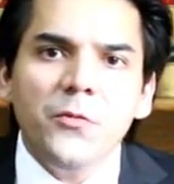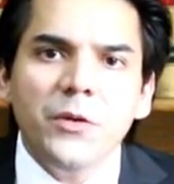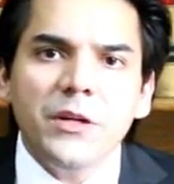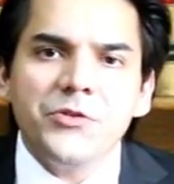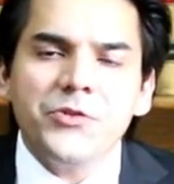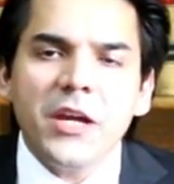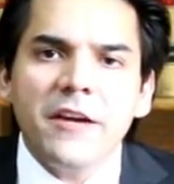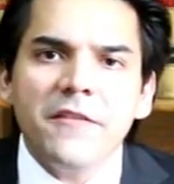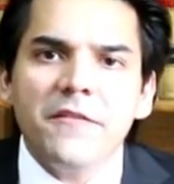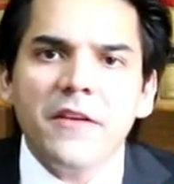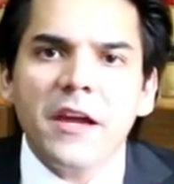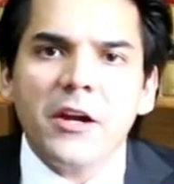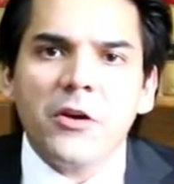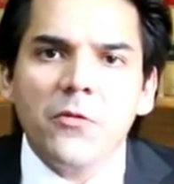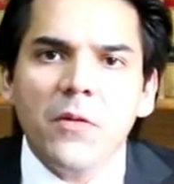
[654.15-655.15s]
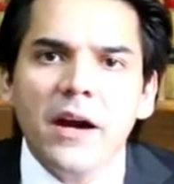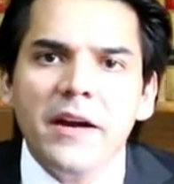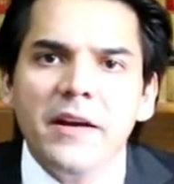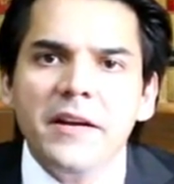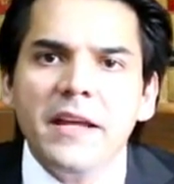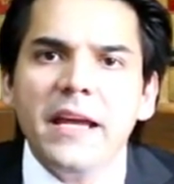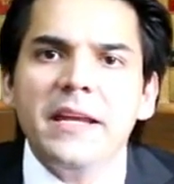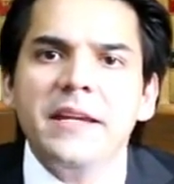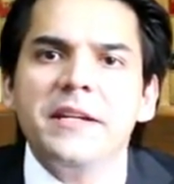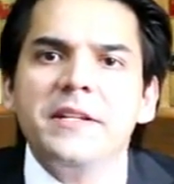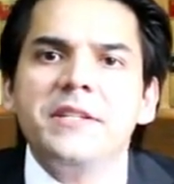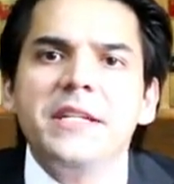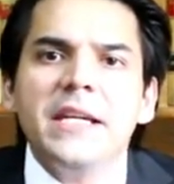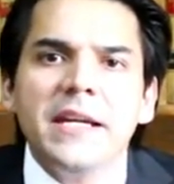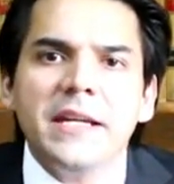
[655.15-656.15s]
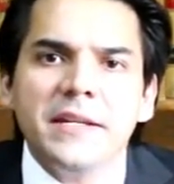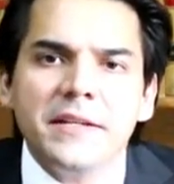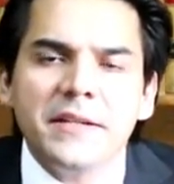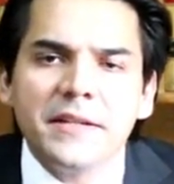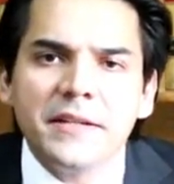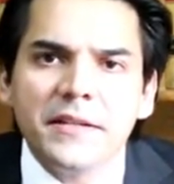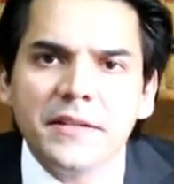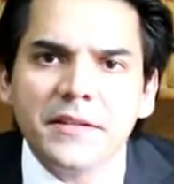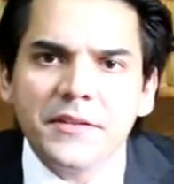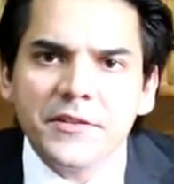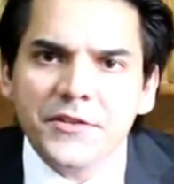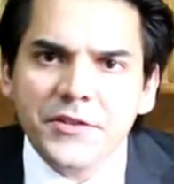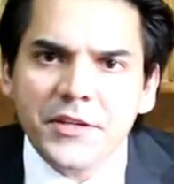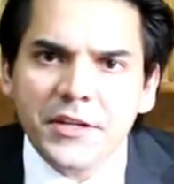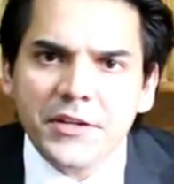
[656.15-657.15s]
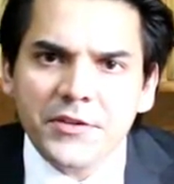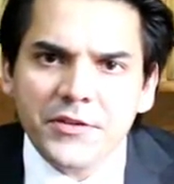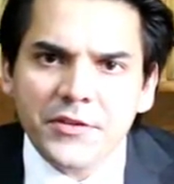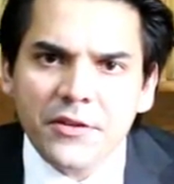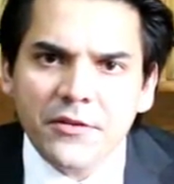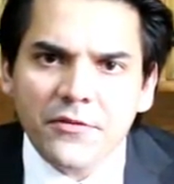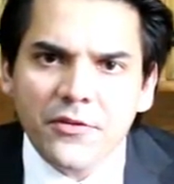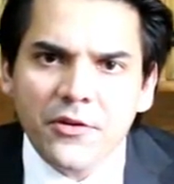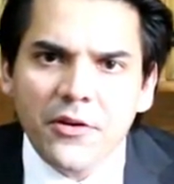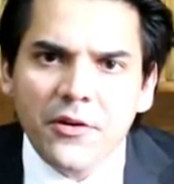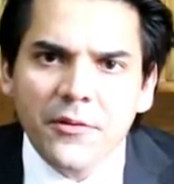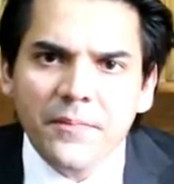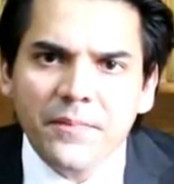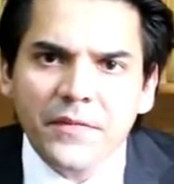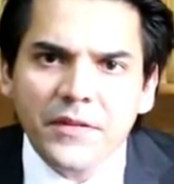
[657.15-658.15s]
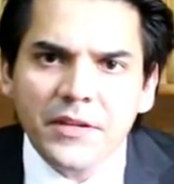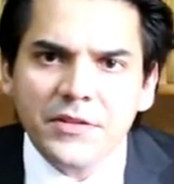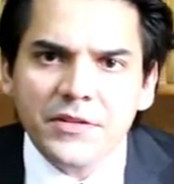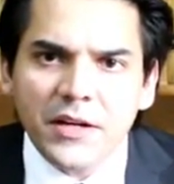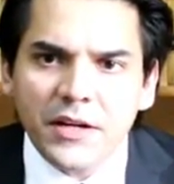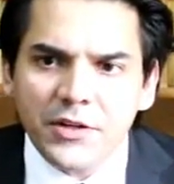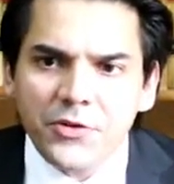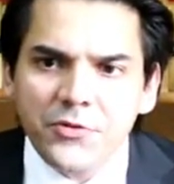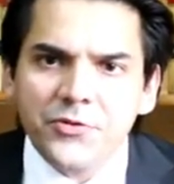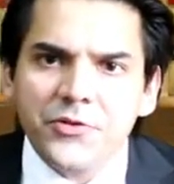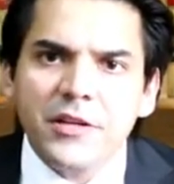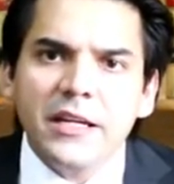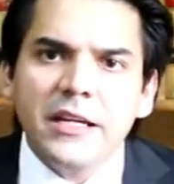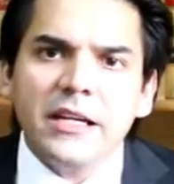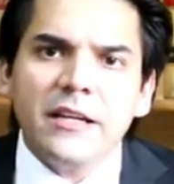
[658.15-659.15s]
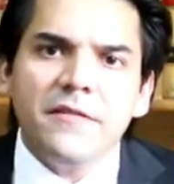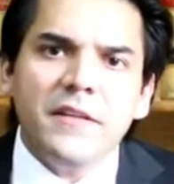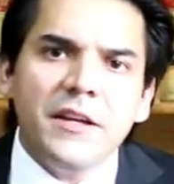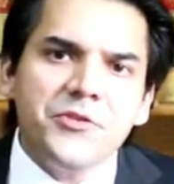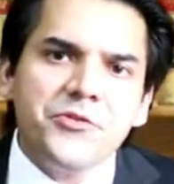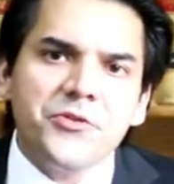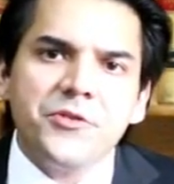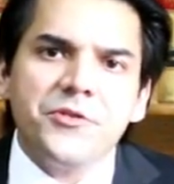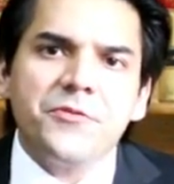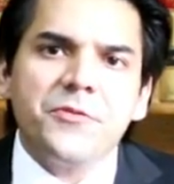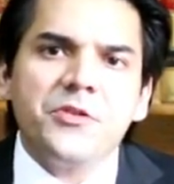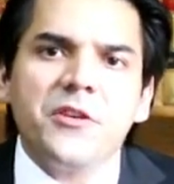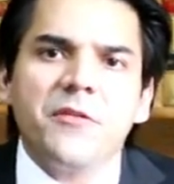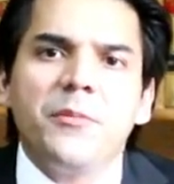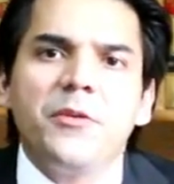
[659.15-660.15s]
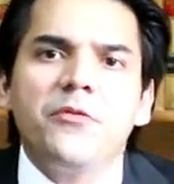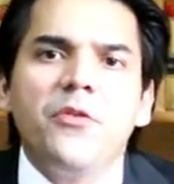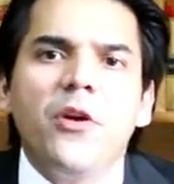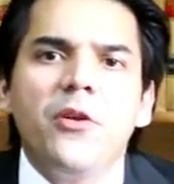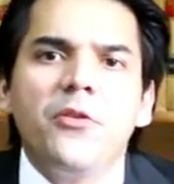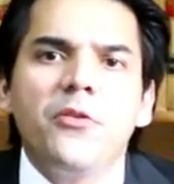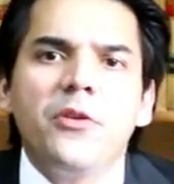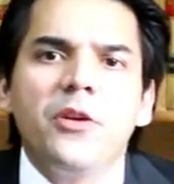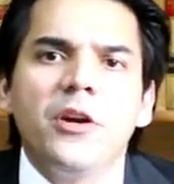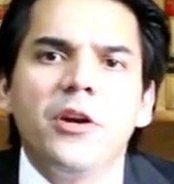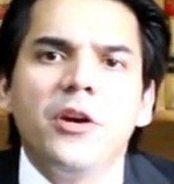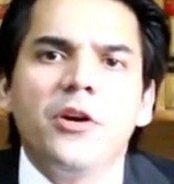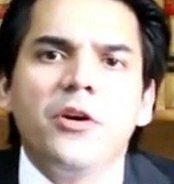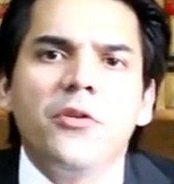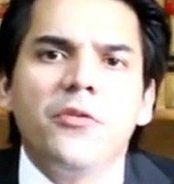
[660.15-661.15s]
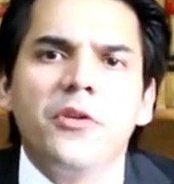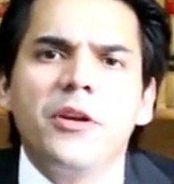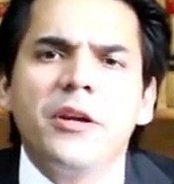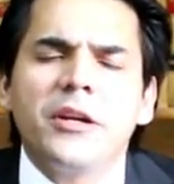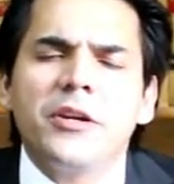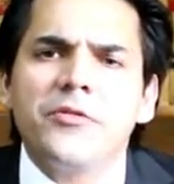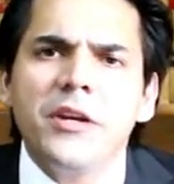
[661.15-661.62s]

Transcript: which have acquired and attained the status of law. These are usually conventions which have been followed over a